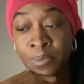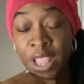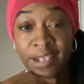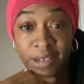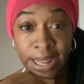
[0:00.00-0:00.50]

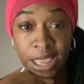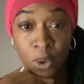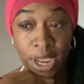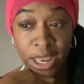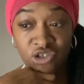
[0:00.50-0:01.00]
It's a
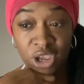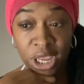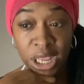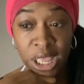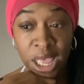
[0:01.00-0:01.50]
Leo
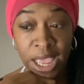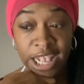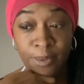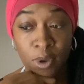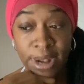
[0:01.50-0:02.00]
energy. It's
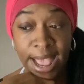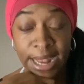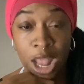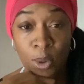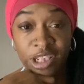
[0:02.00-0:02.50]
about not
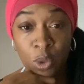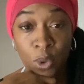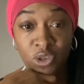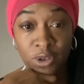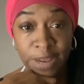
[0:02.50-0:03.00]
allowing someone
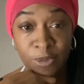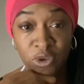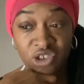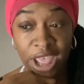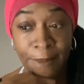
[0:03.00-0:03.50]
to dim your
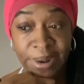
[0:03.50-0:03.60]
shine,